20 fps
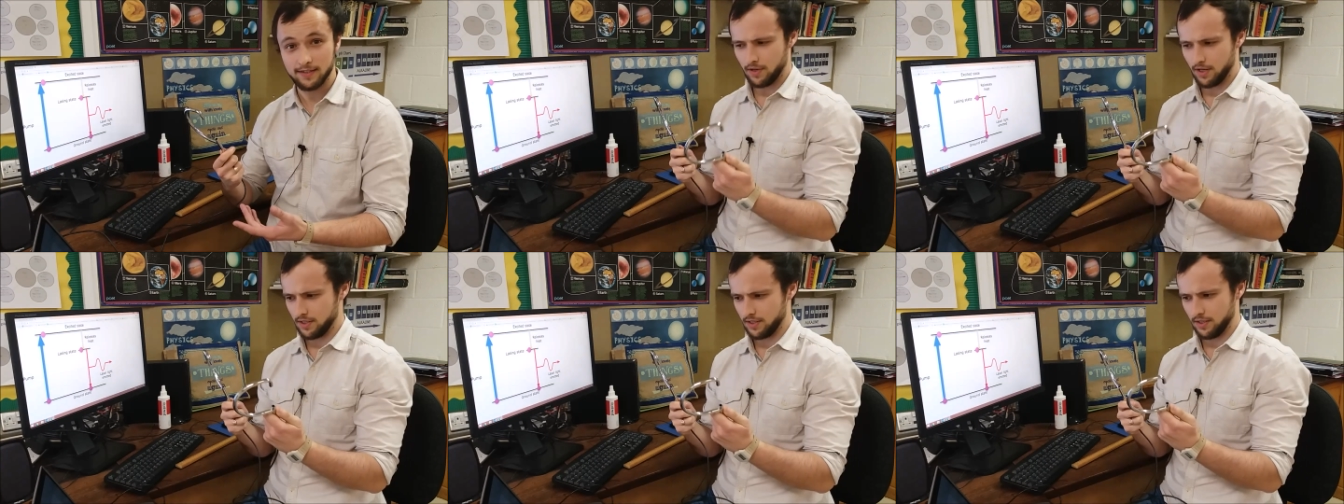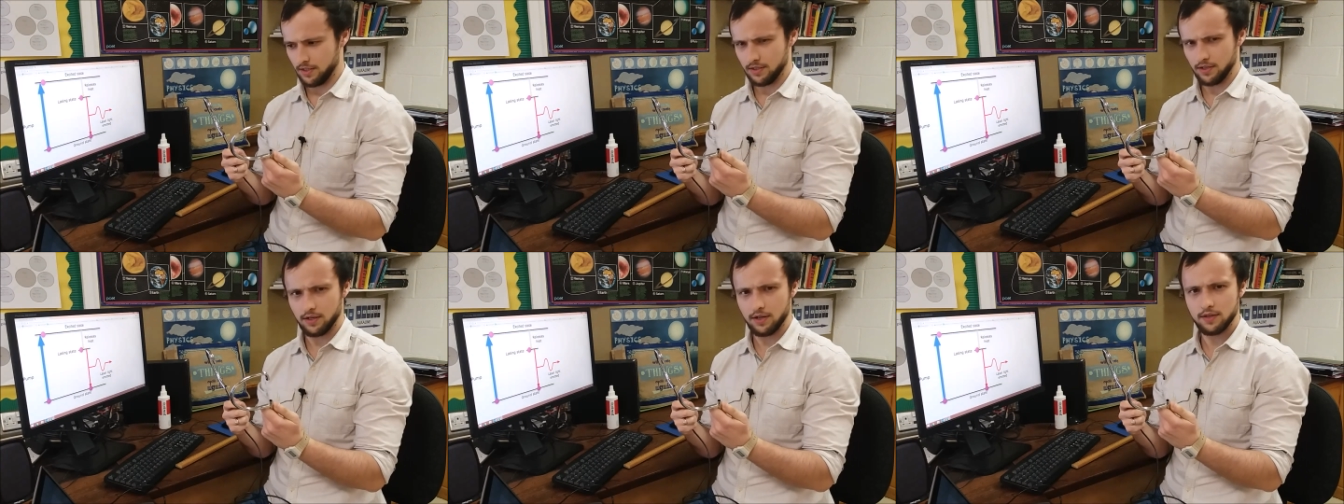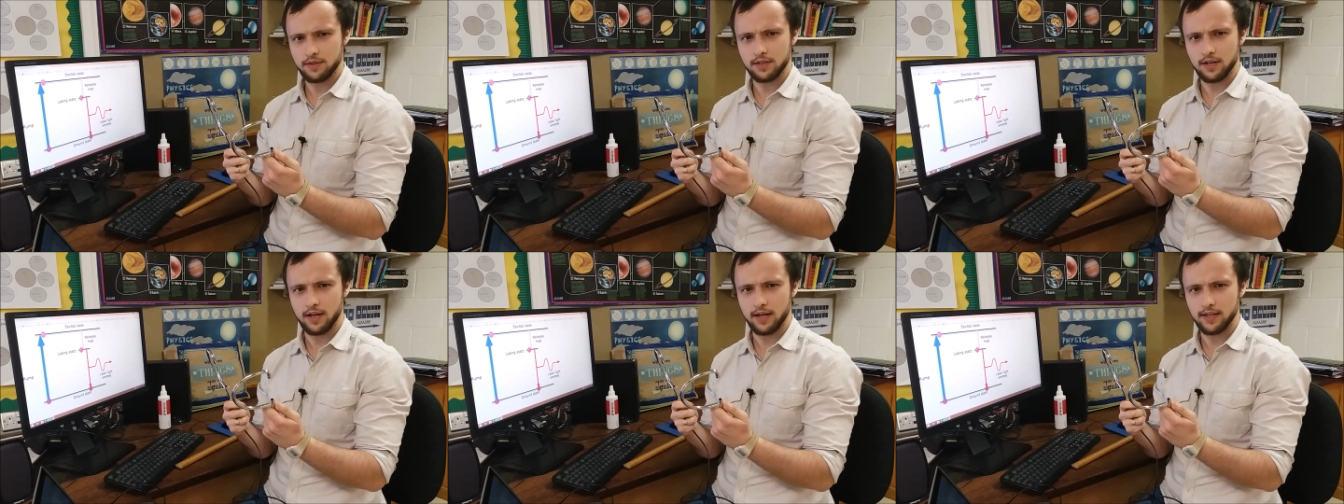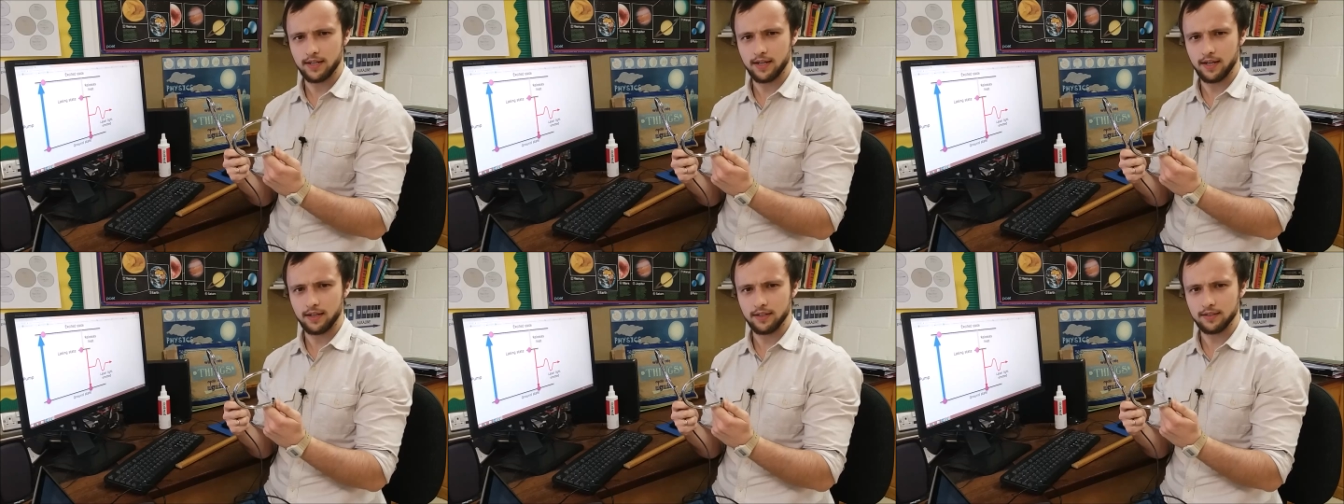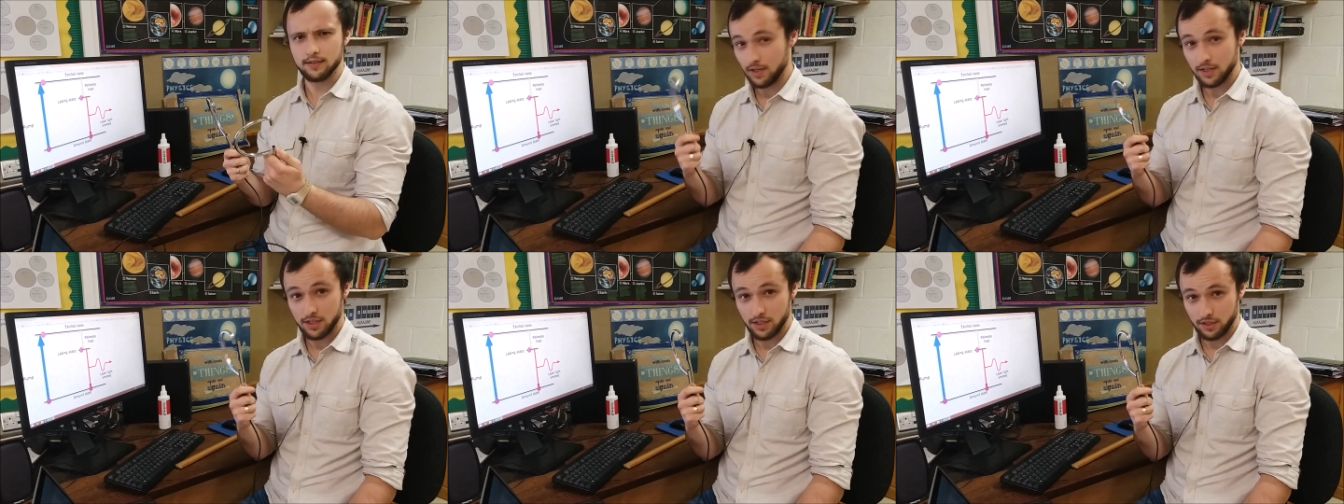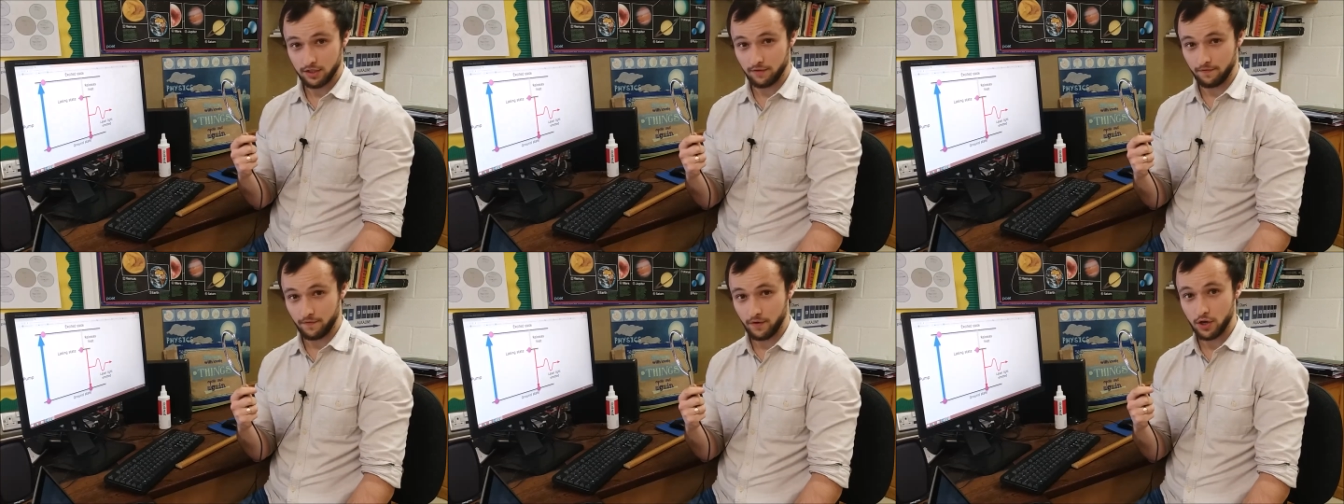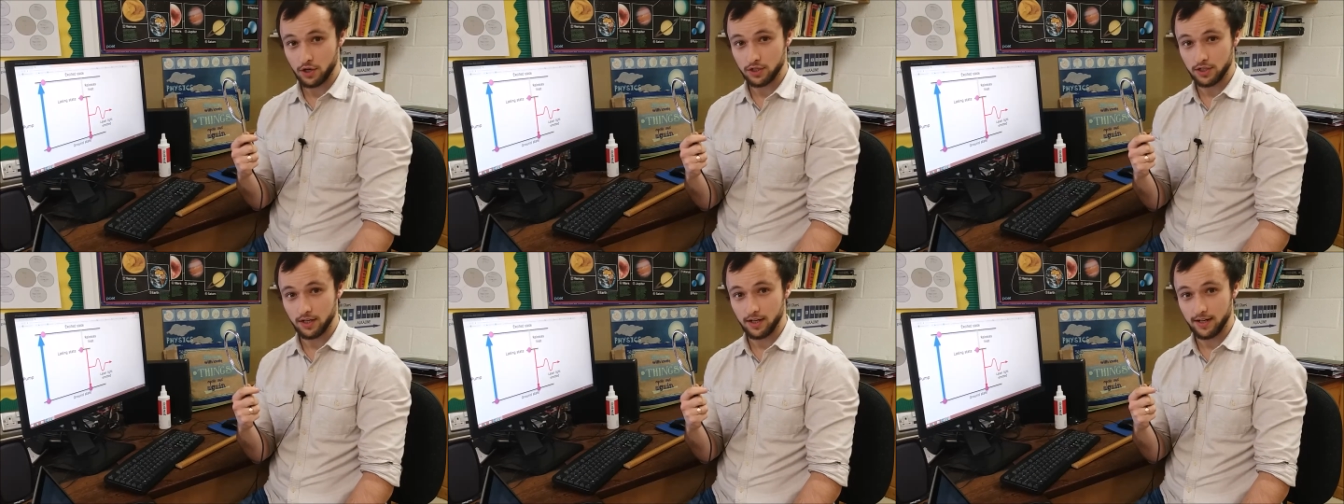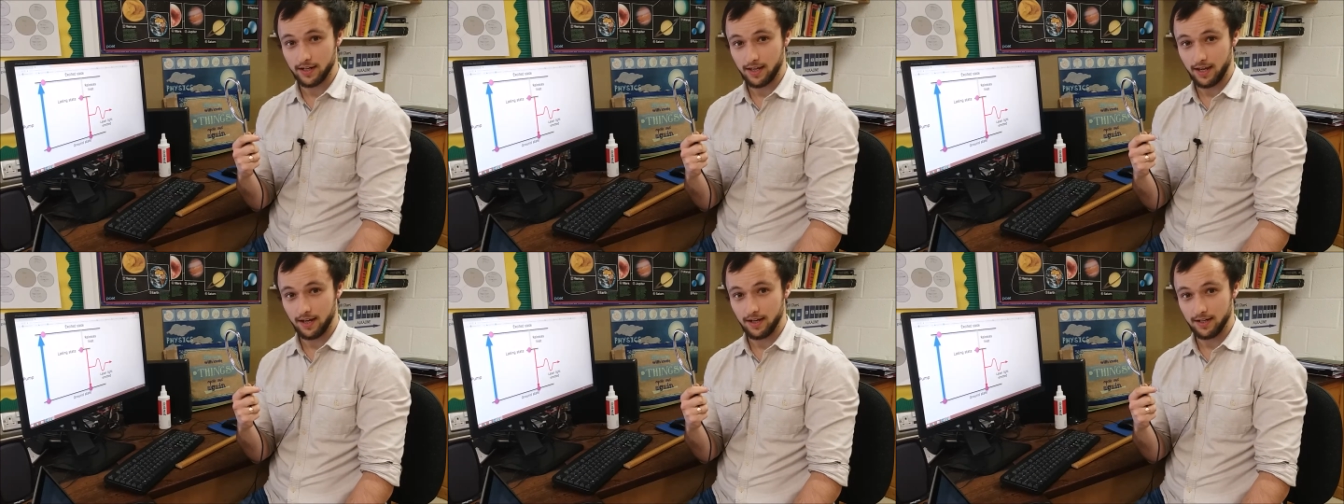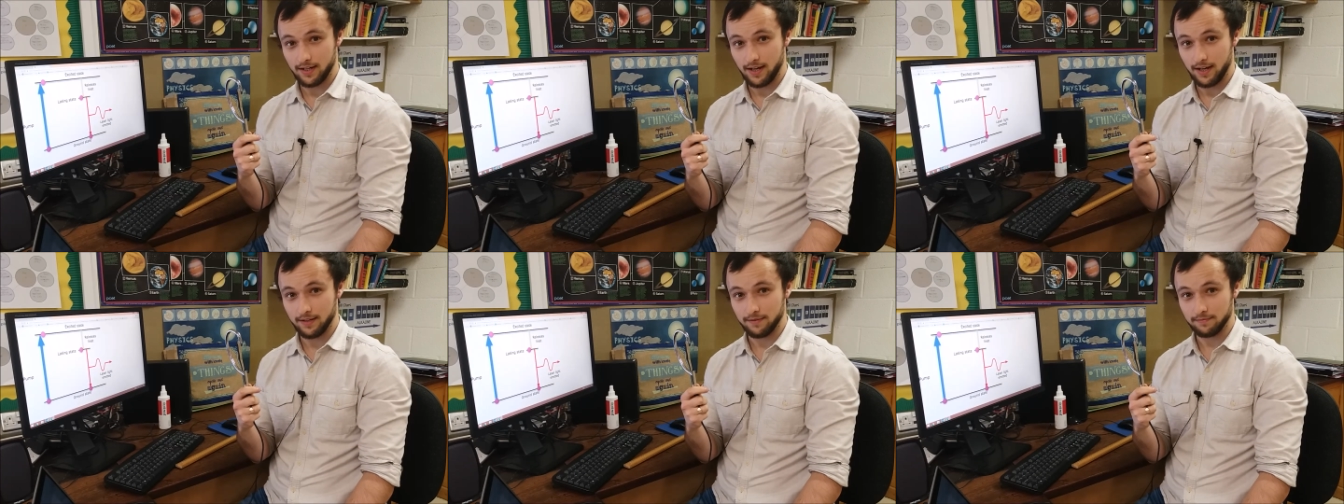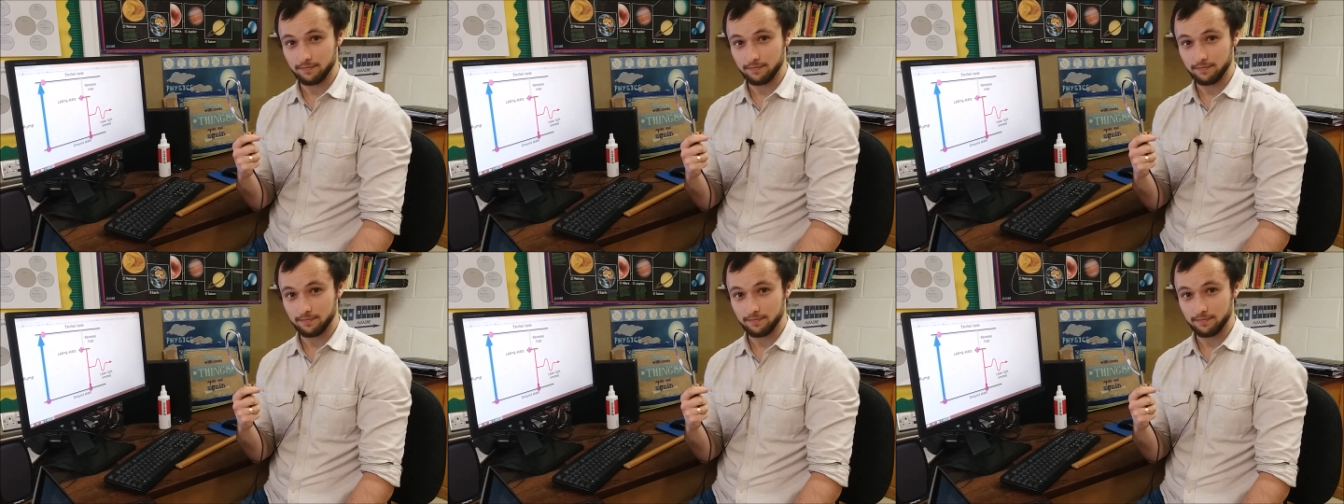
This is another light gate. This is the first light gate again.